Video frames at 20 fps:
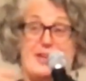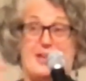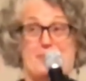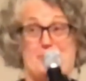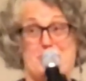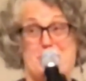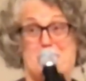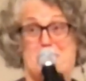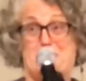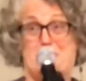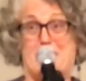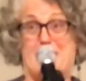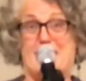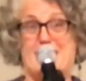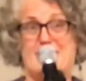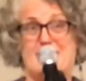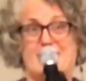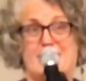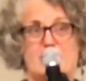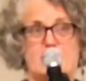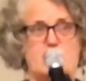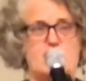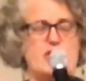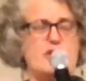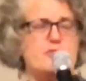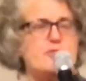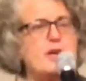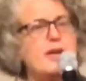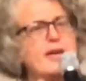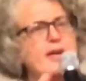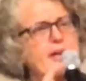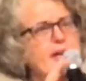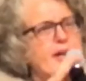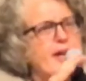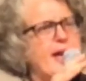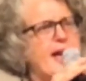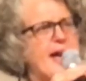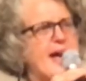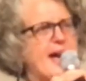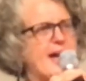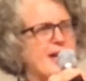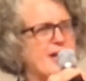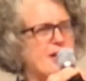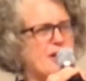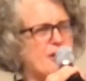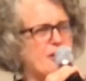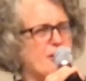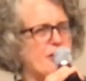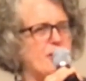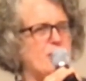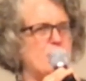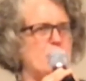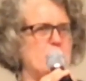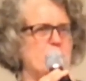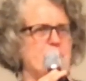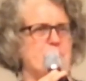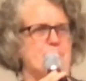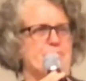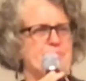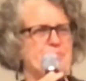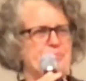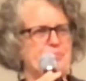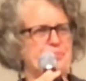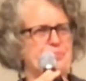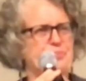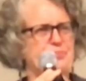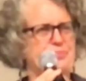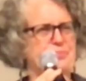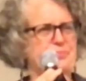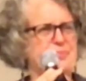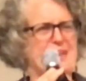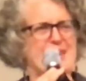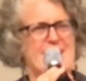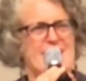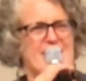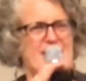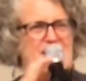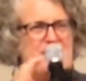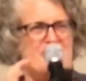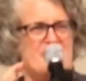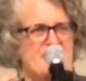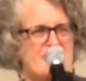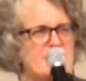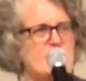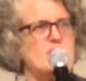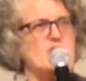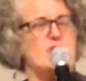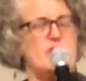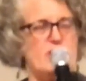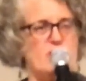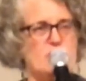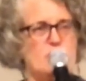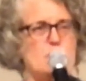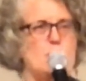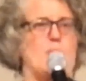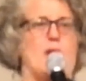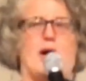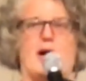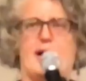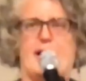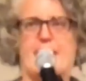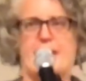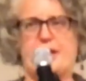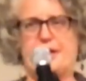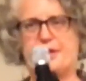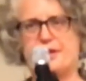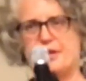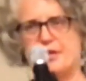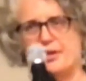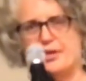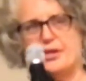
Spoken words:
And I'm smiling. She goes, and you know, this is why